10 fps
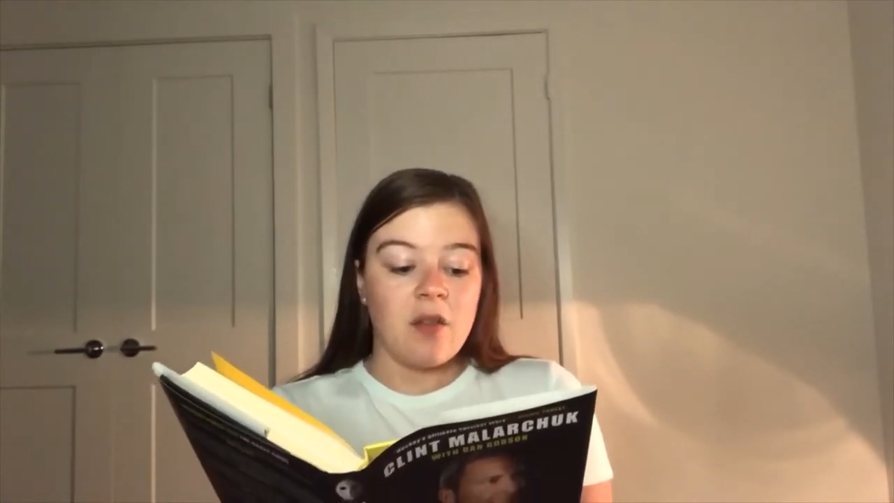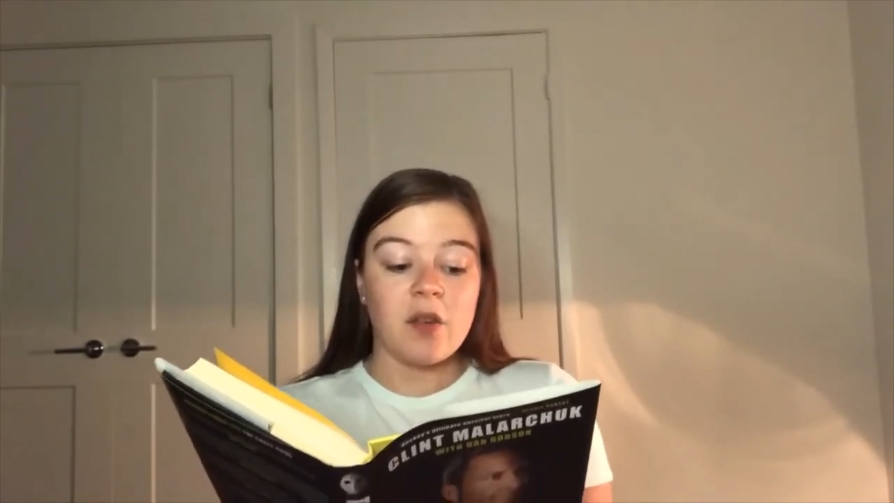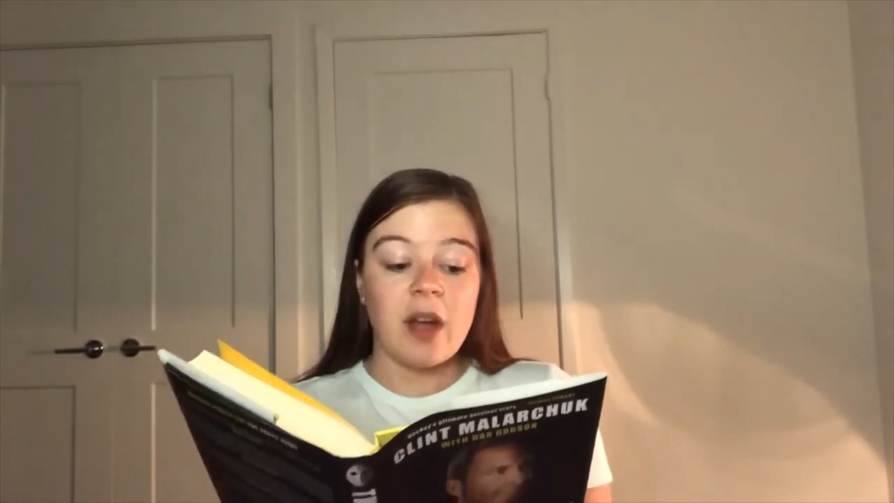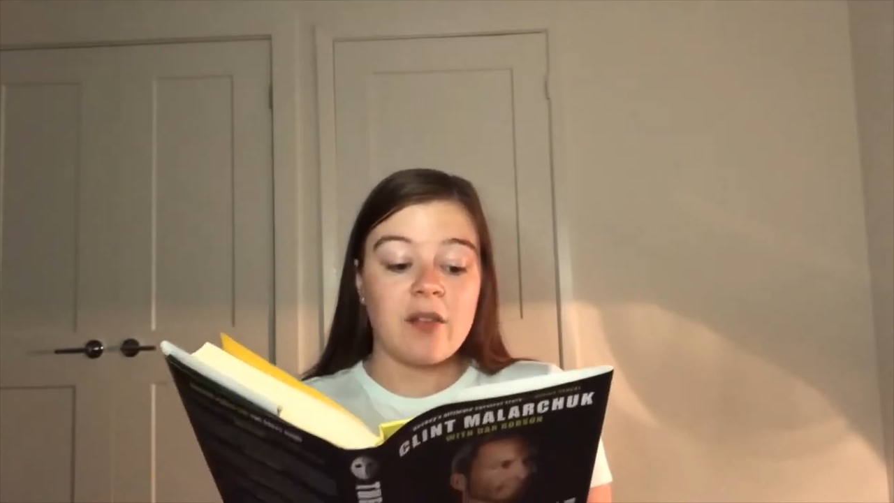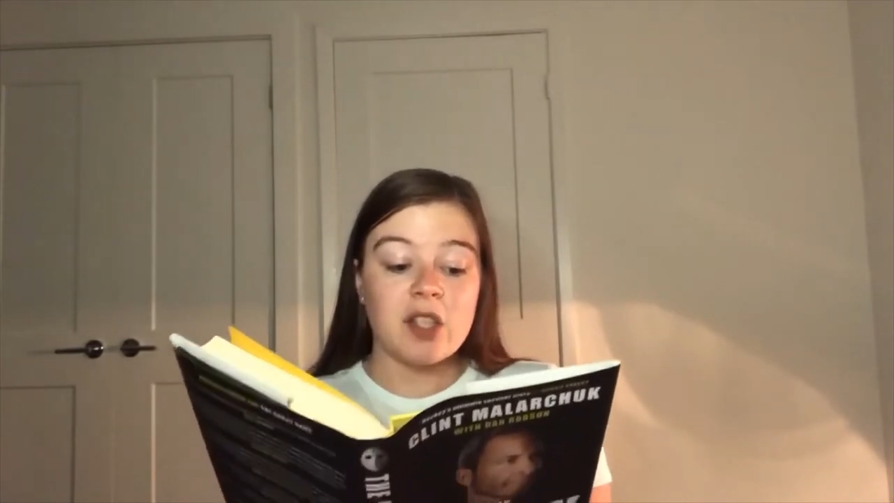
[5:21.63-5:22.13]

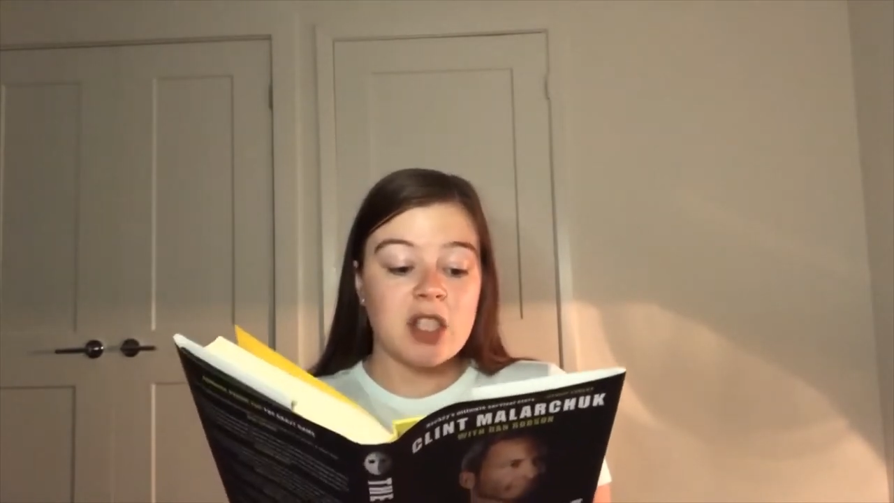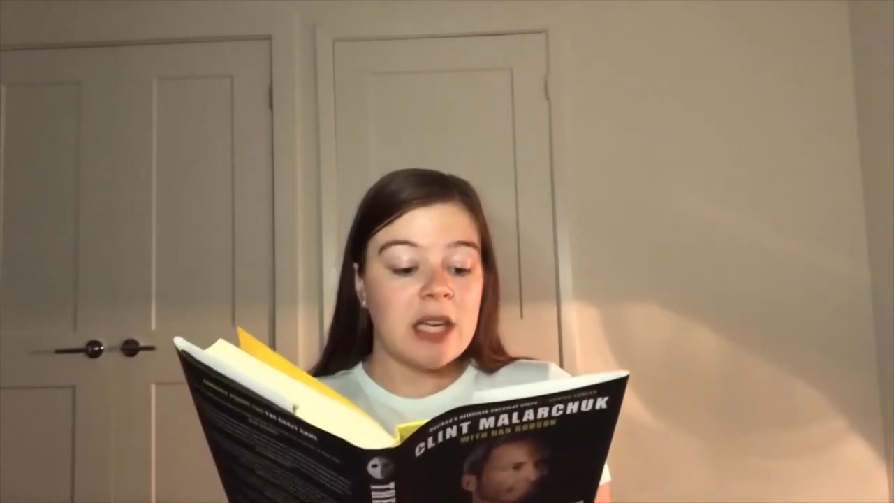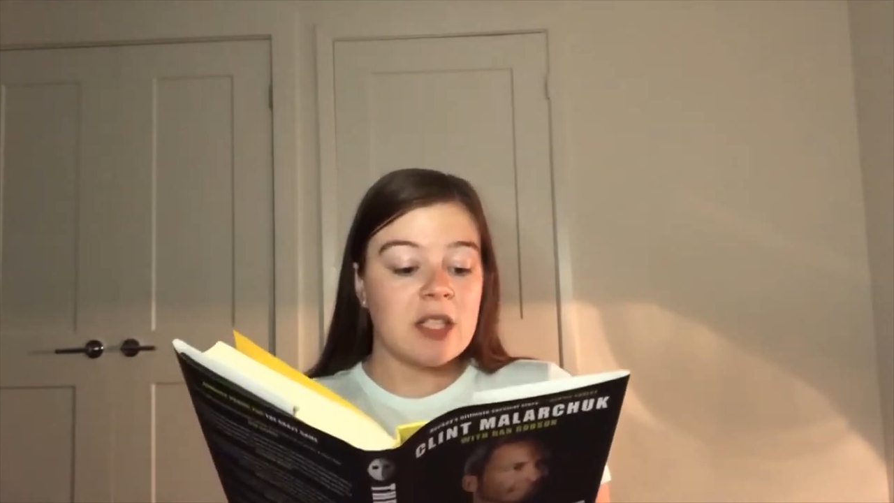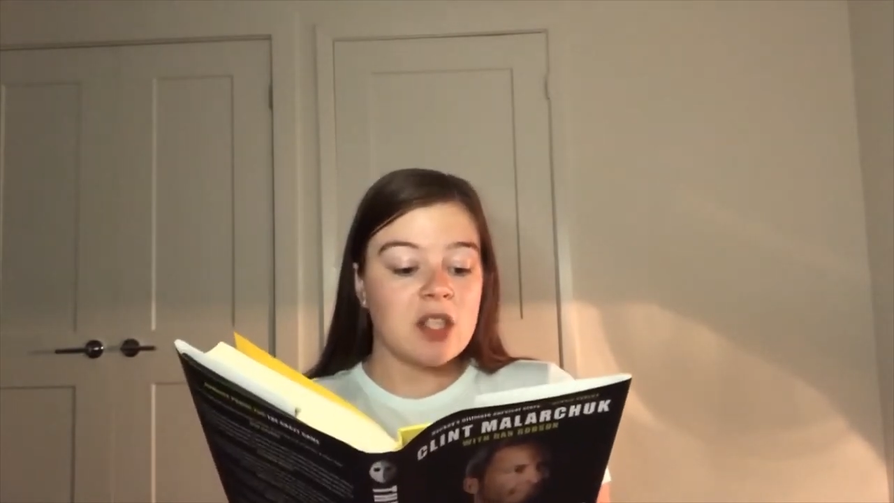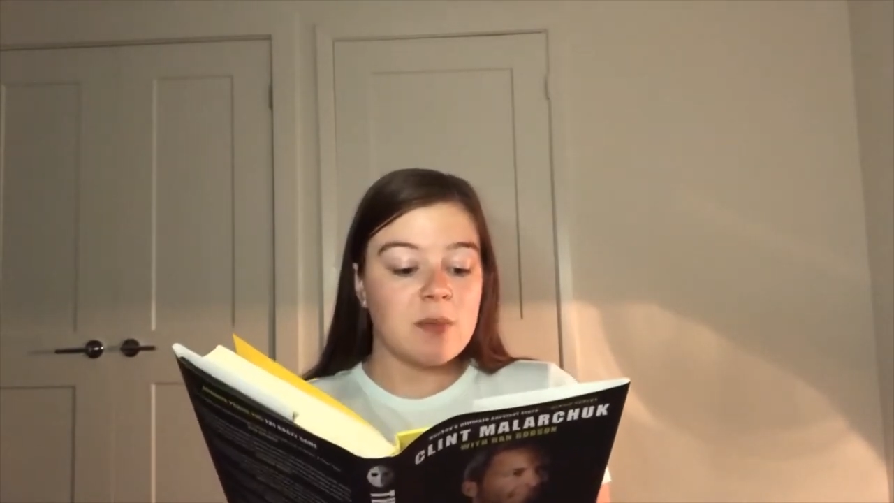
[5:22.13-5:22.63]
Forever
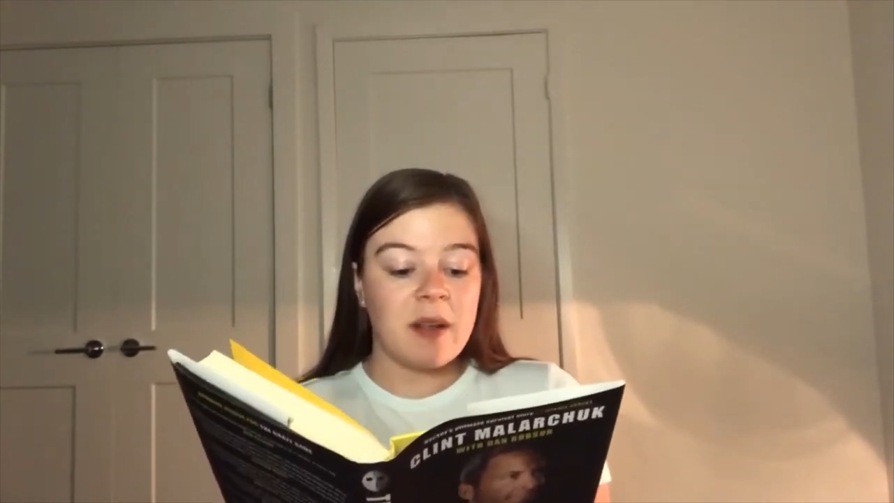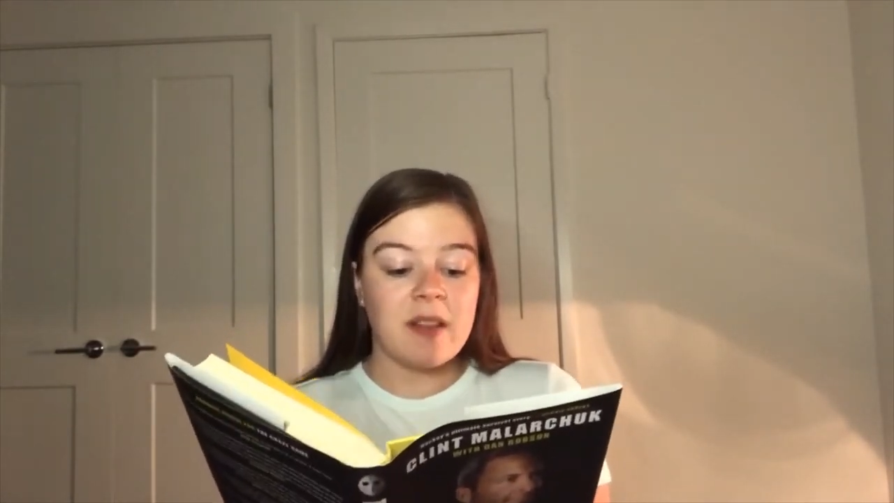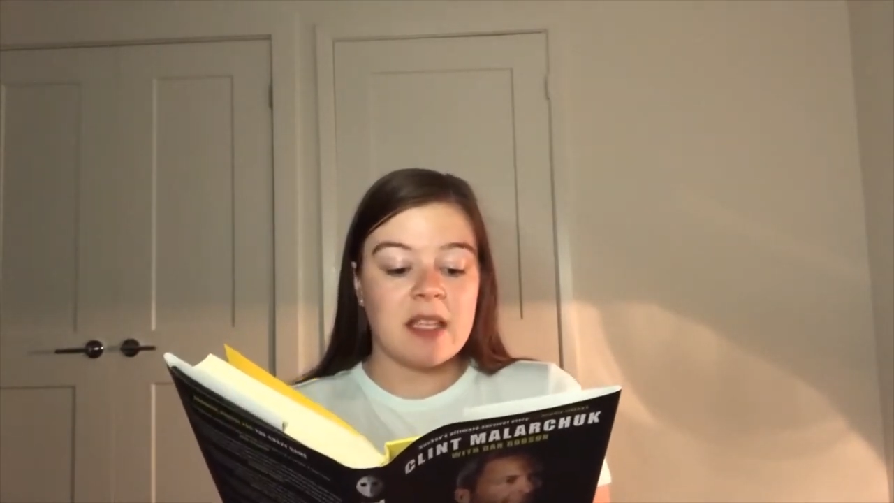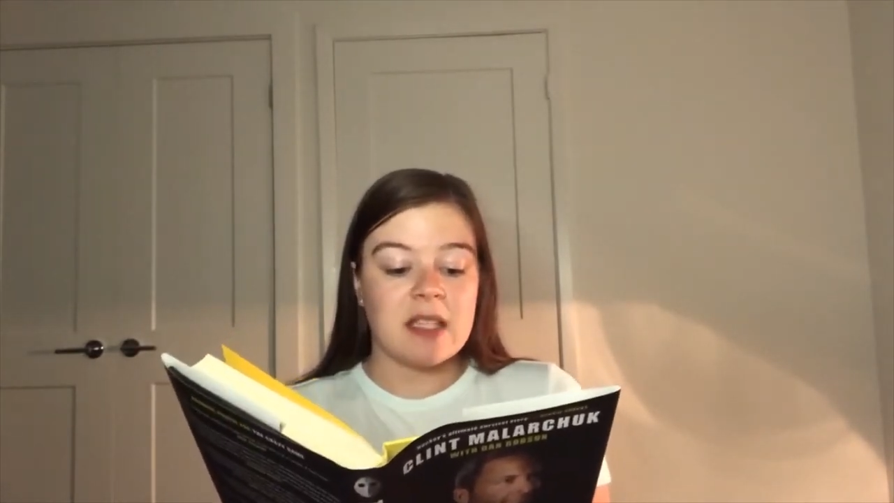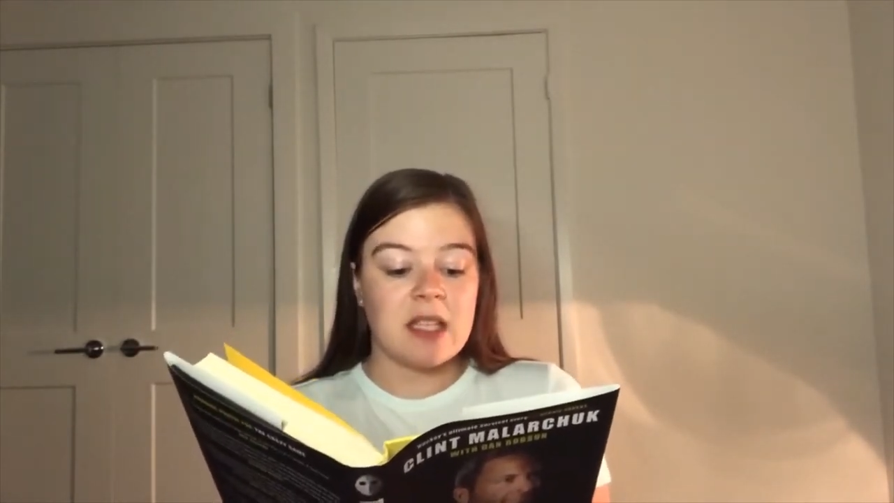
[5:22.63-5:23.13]
changed by
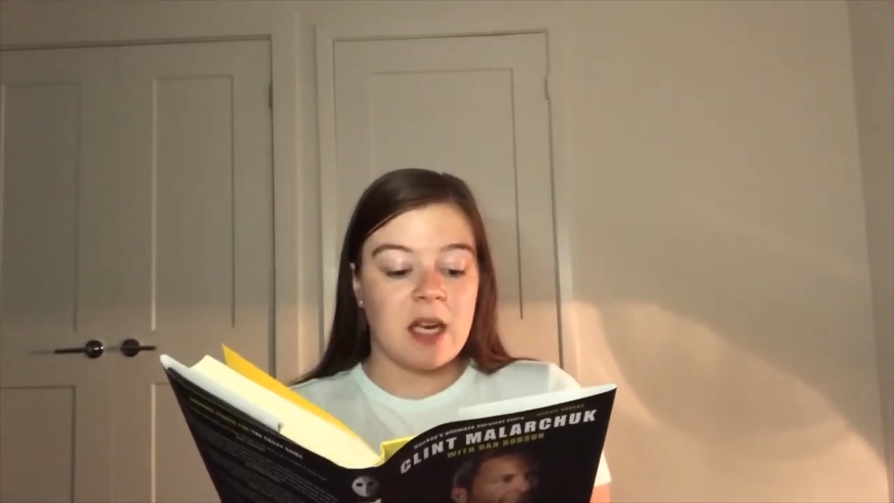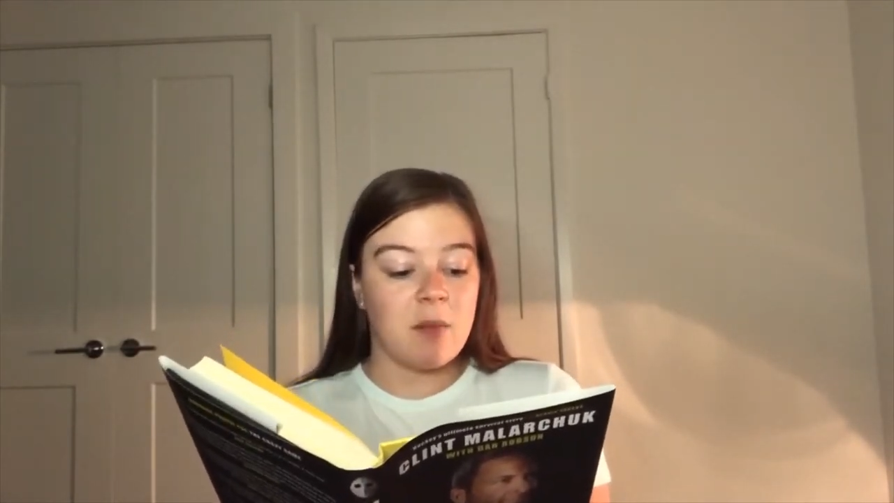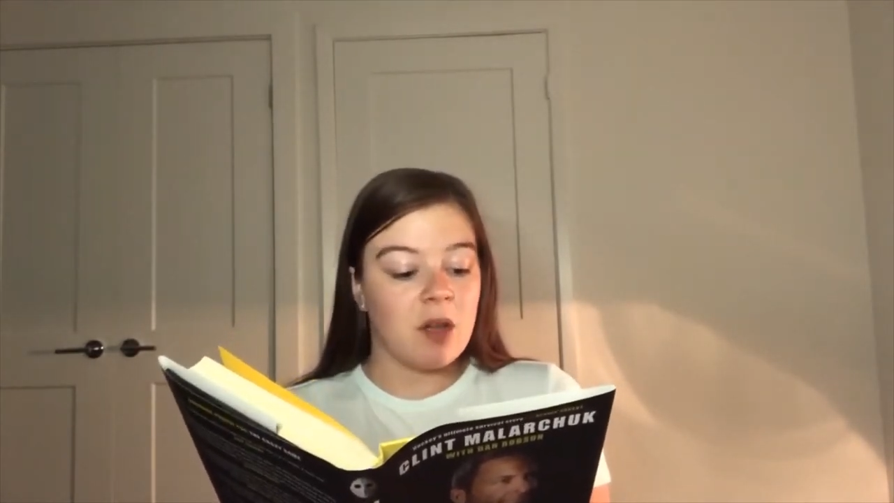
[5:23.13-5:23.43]
the incident,